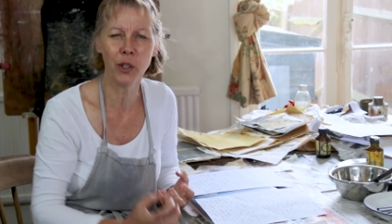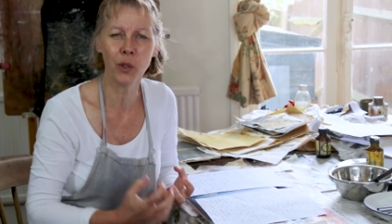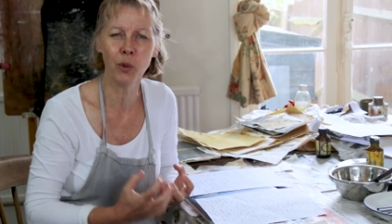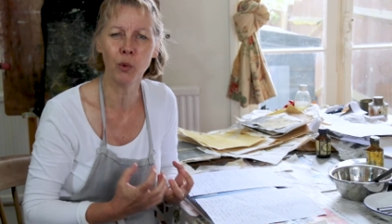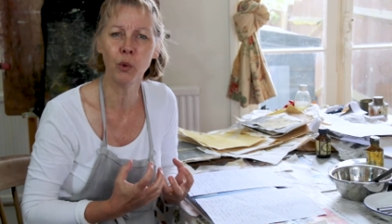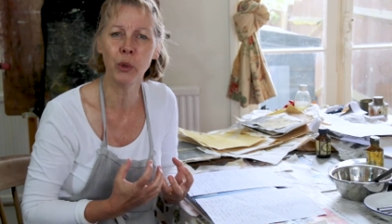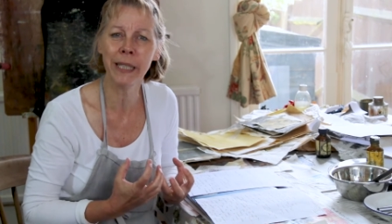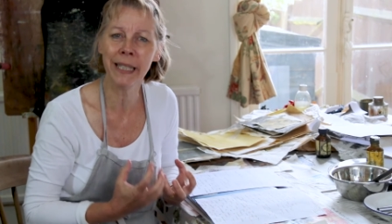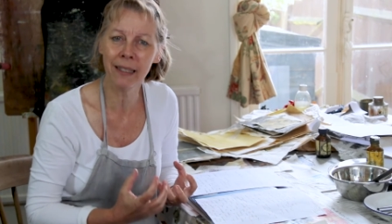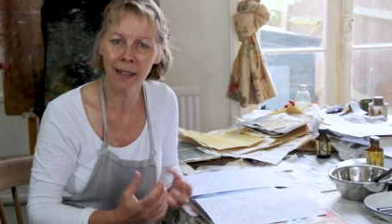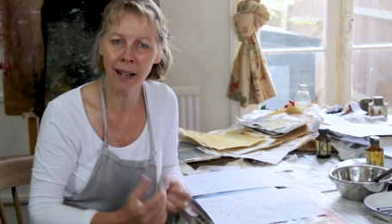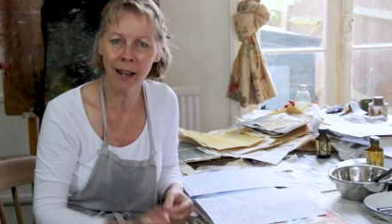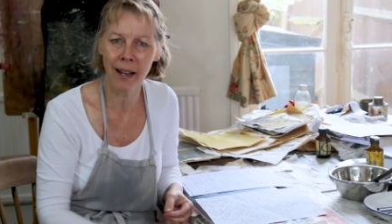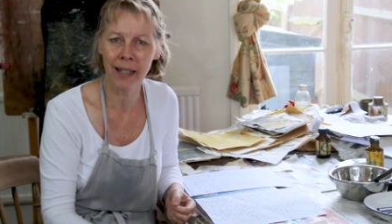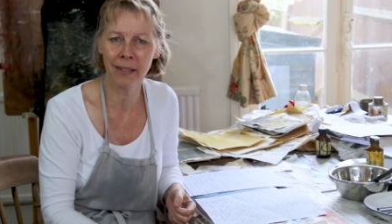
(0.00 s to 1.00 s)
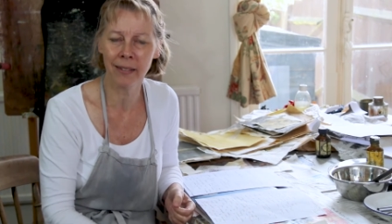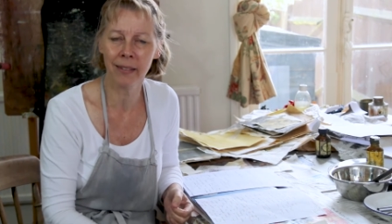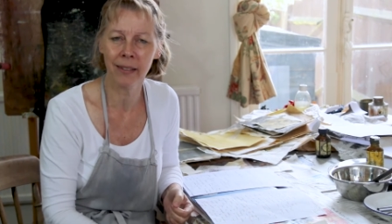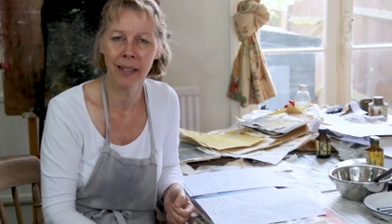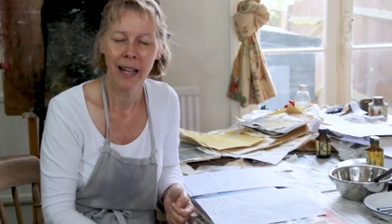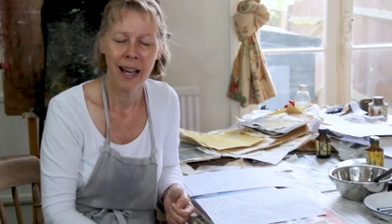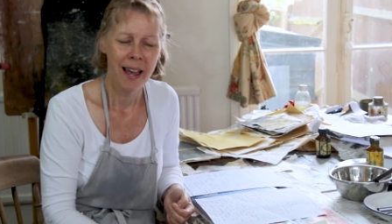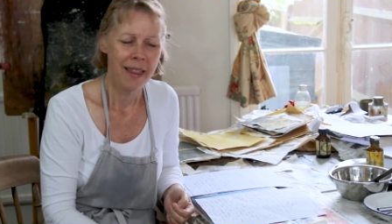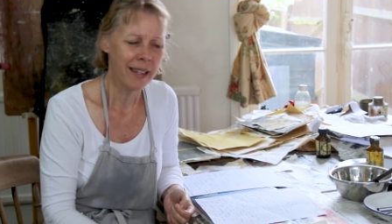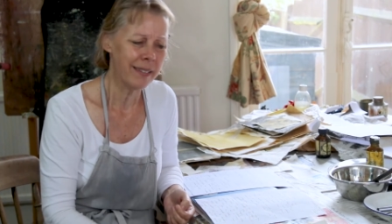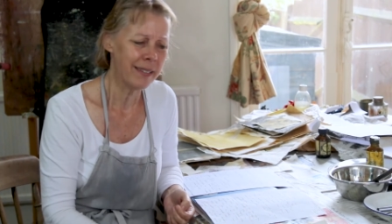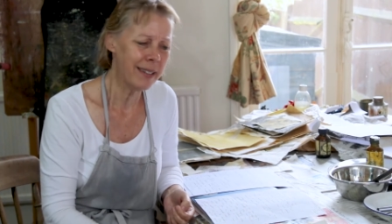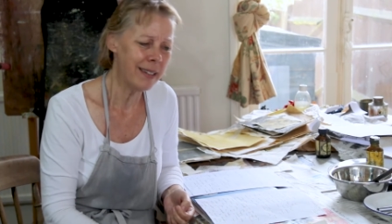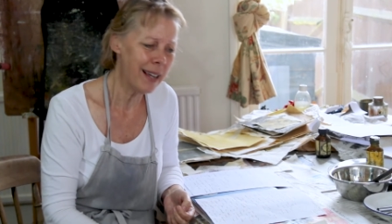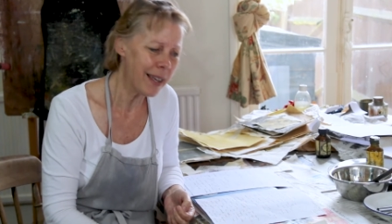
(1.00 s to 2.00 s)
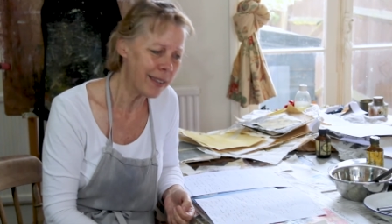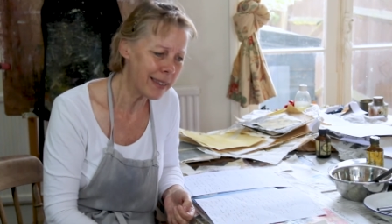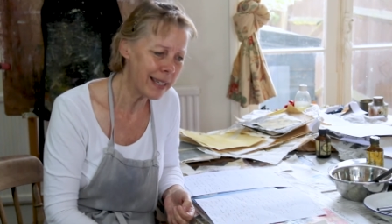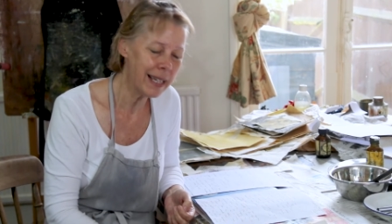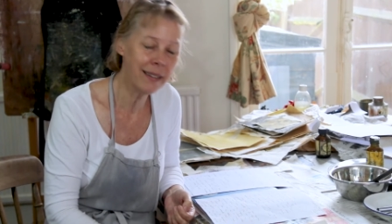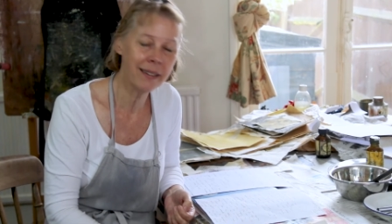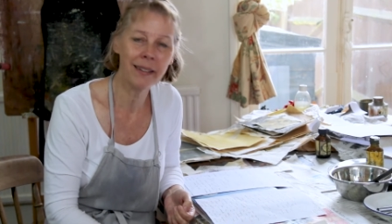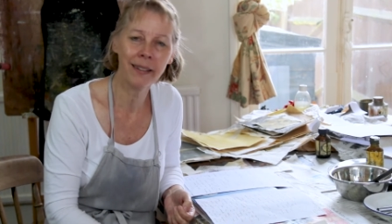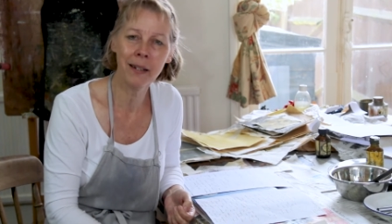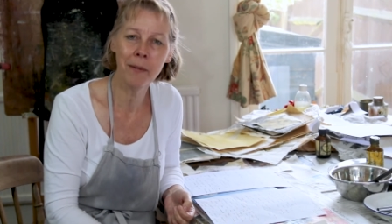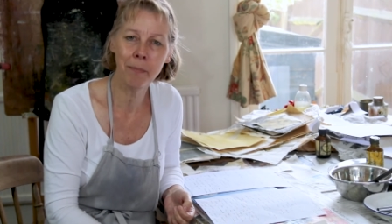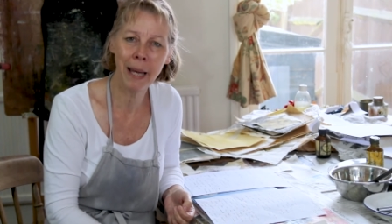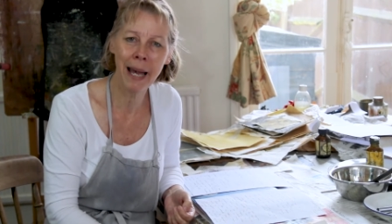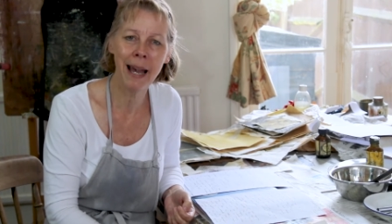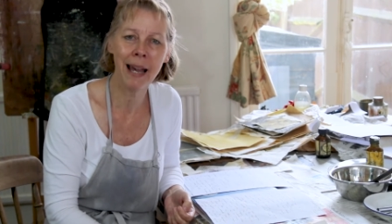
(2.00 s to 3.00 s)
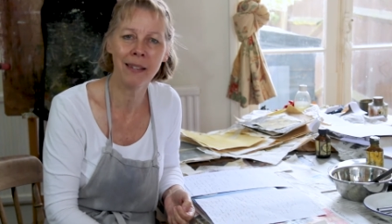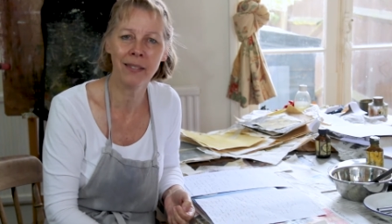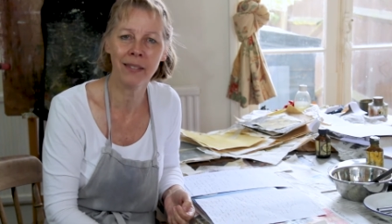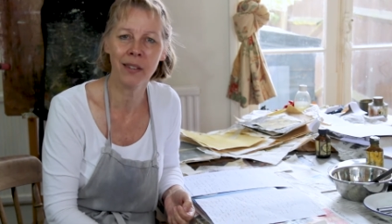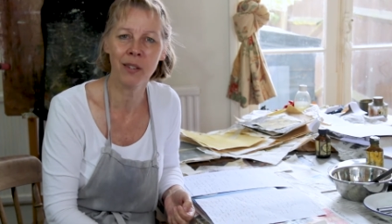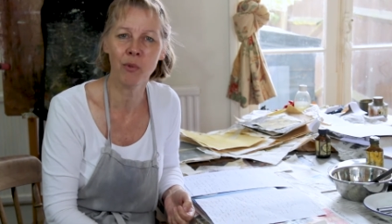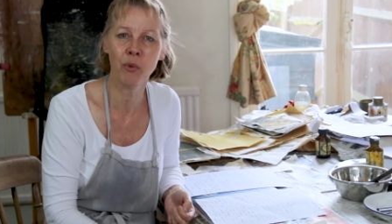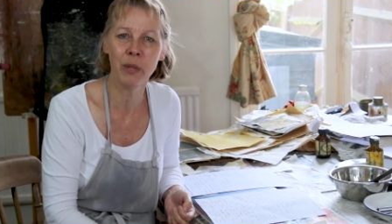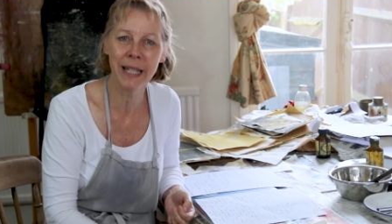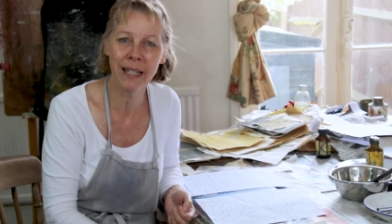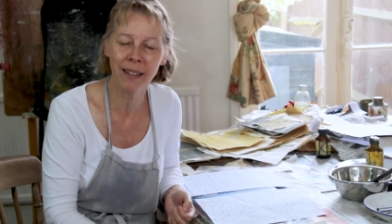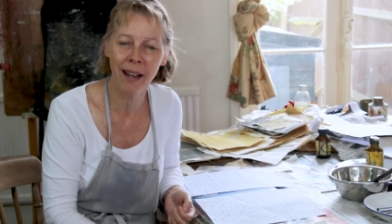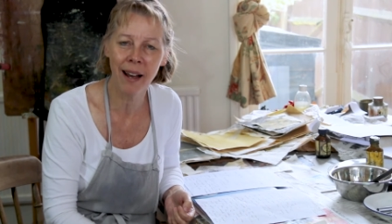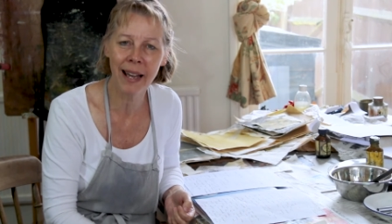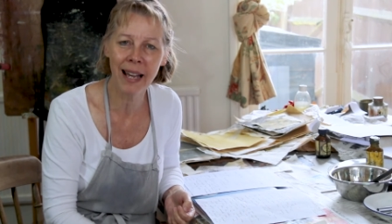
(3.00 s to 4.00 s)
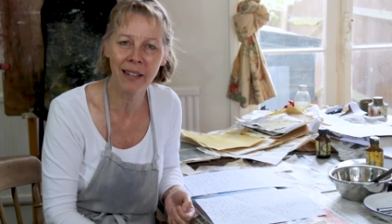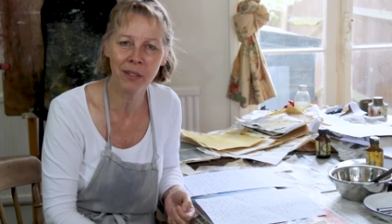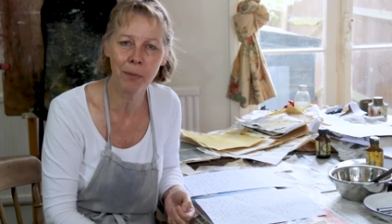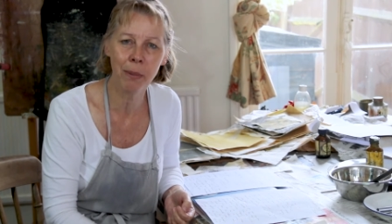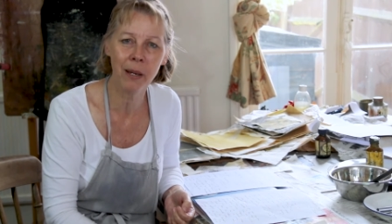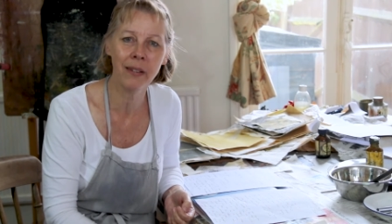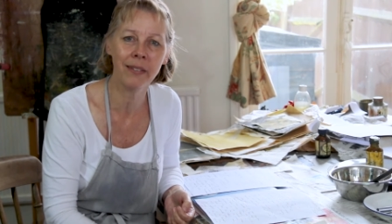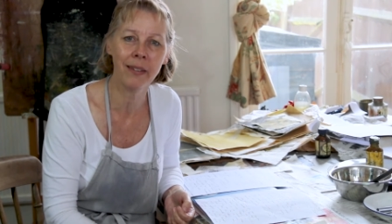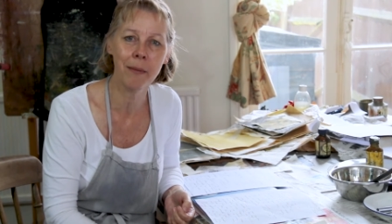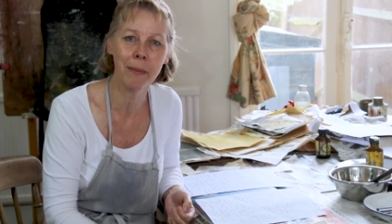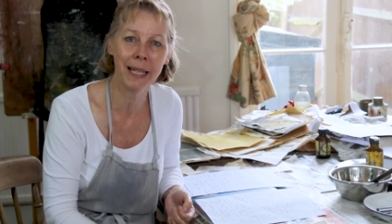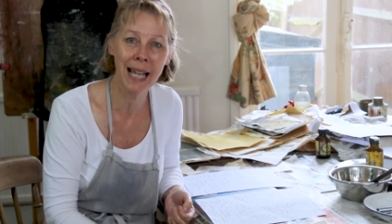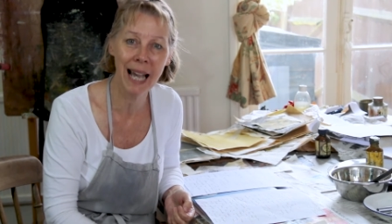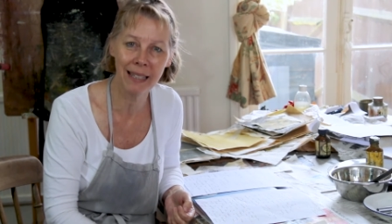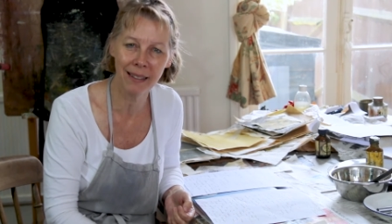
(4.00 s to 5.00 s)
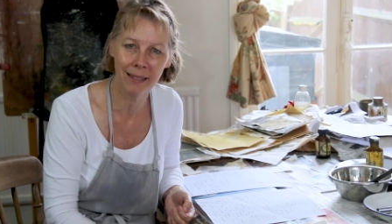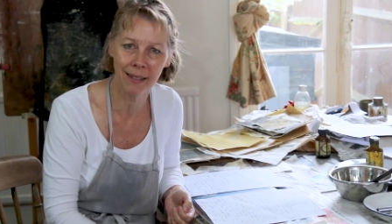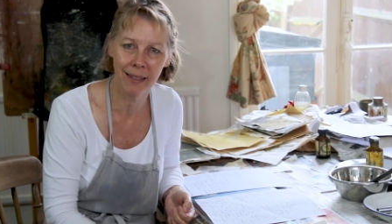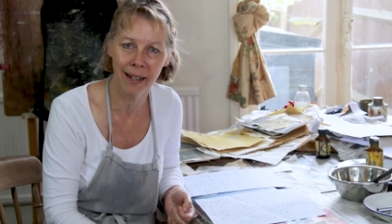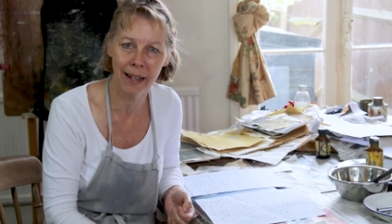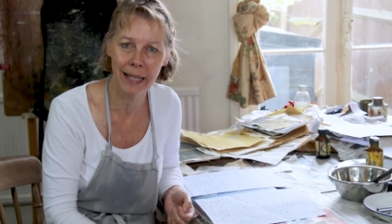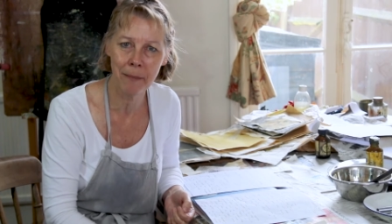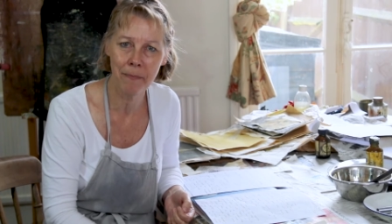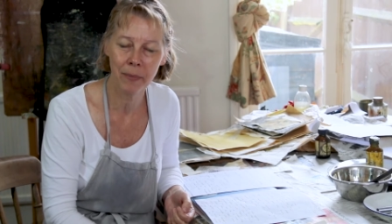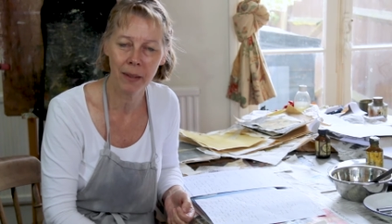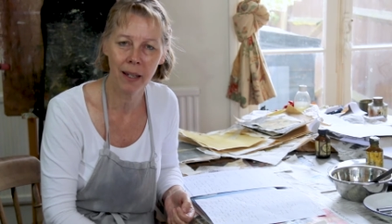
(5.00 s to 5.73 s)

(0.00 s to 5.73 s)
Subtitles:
your real eyes. There's nothing that compares to the real eye as opposed to the mechanical eye.